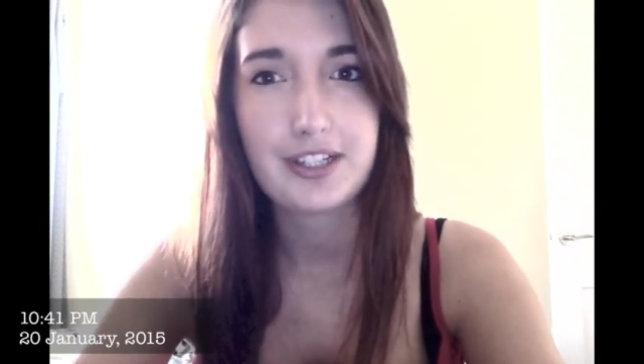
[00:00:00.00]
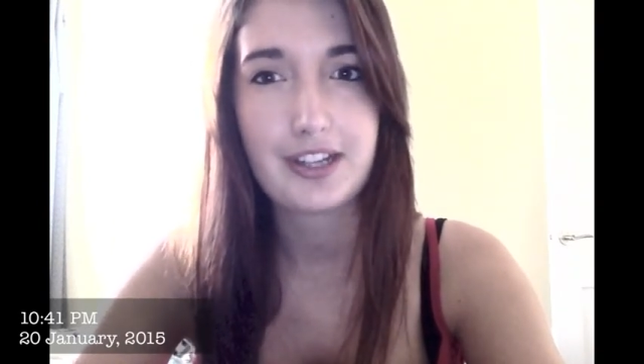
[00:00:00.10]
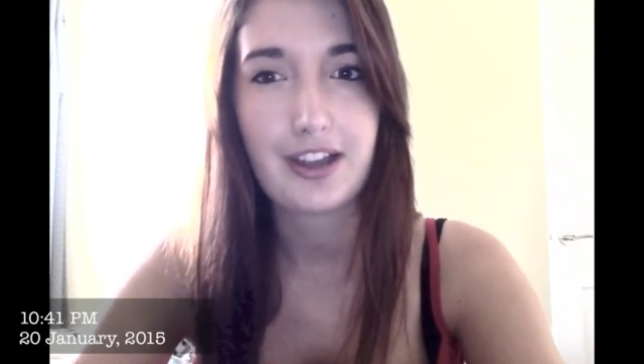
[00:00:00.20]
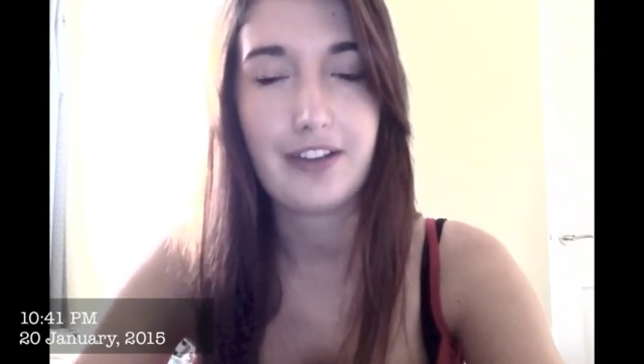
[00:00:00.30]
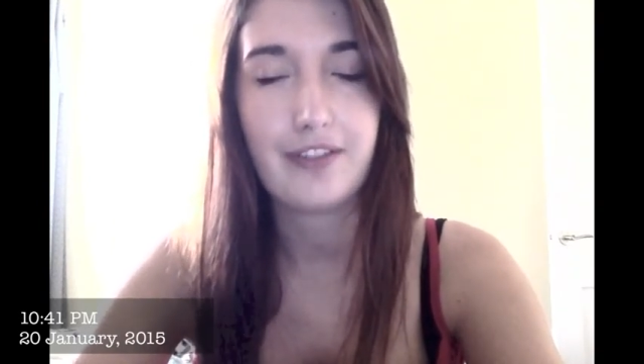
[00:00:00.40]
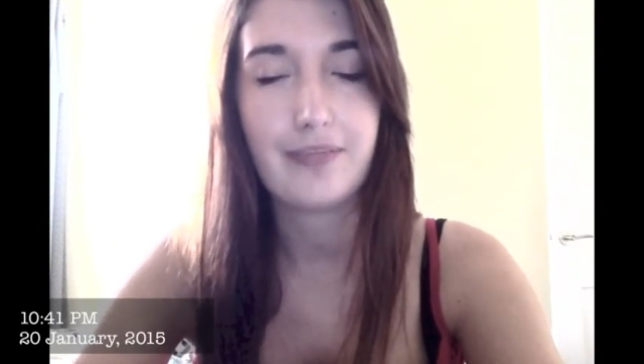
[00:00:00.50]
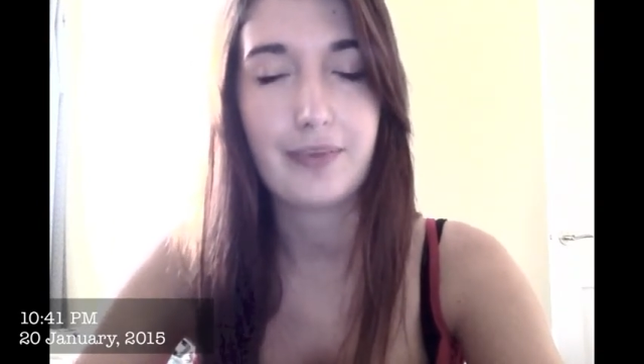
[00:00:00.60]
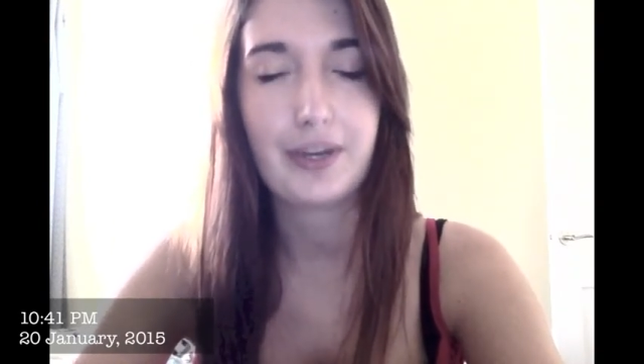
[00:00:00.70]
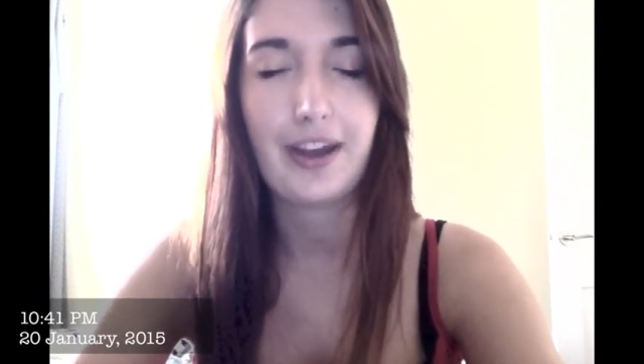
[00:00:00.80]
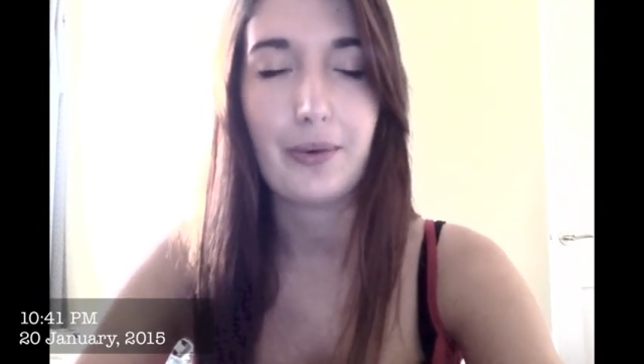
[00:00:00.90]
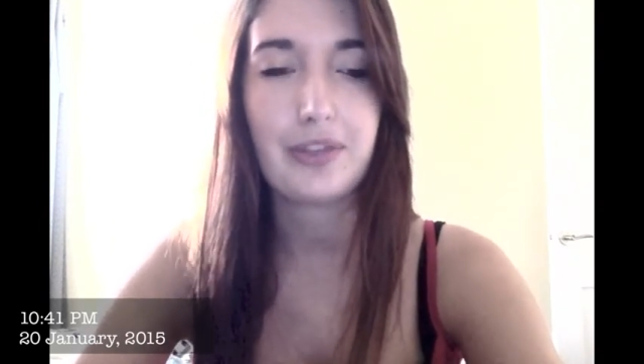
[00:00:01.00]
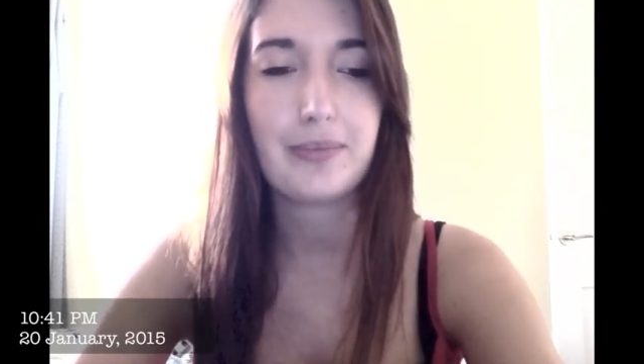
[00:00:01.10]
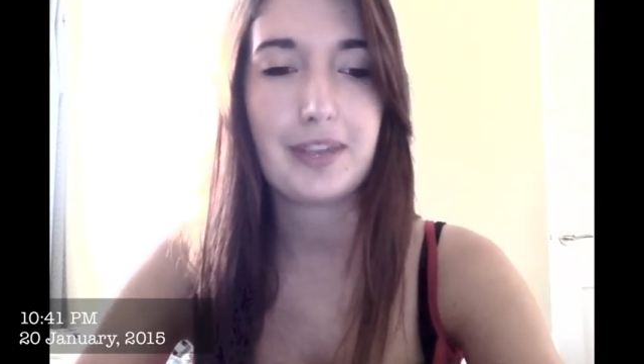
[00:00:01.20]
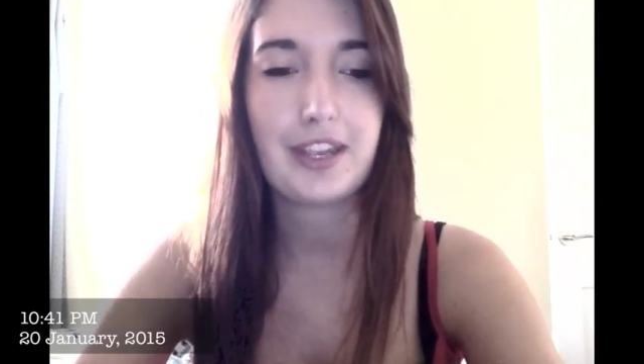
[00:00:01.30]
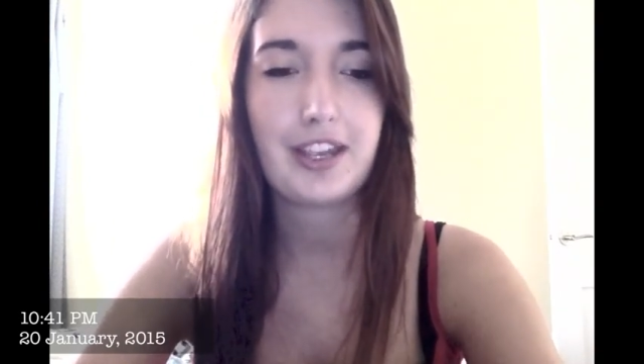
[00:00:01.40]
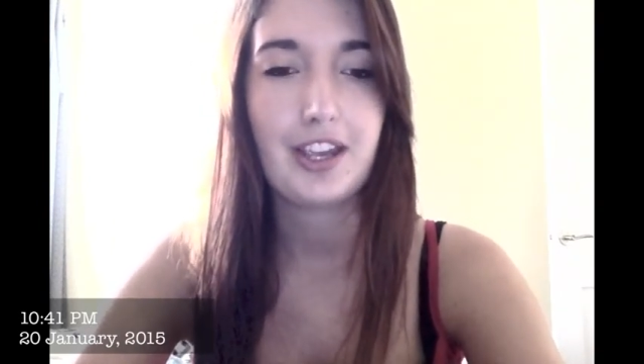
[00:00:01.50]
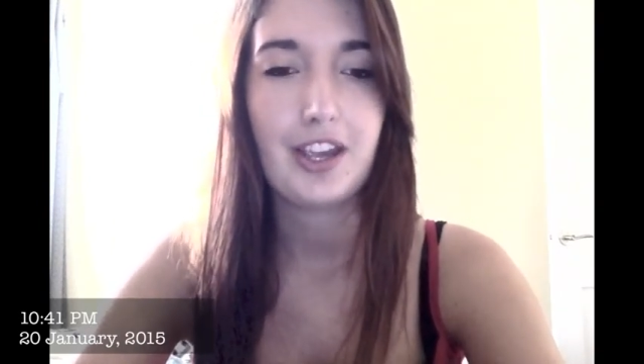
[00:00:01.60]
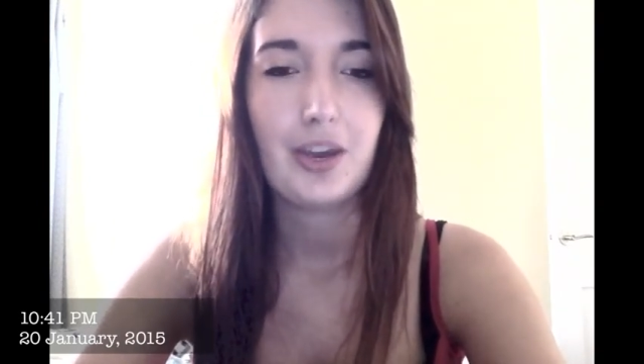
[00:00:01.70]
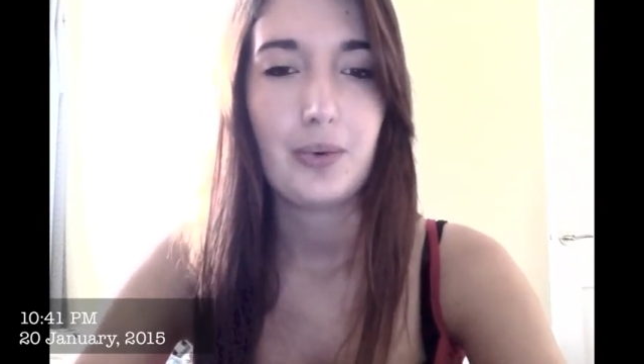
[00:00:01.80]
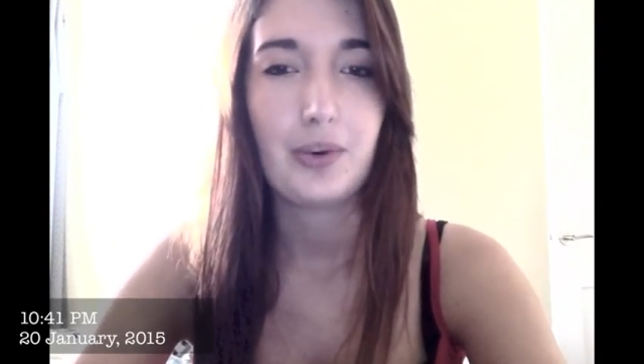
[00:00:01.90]
to kind of bring out with me
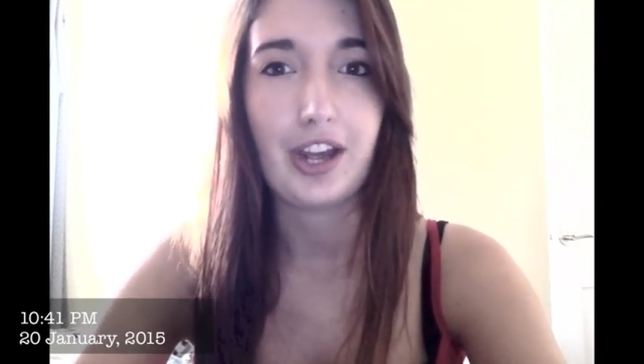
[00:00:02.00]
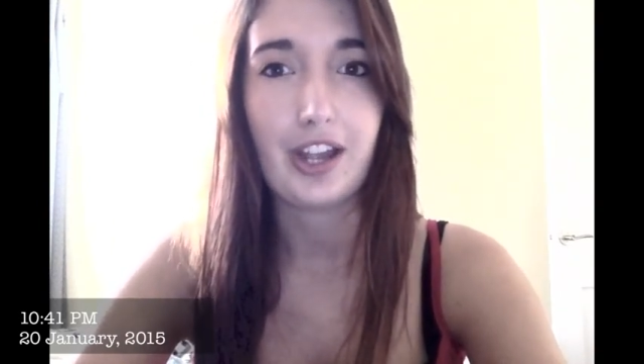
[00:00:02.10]
when I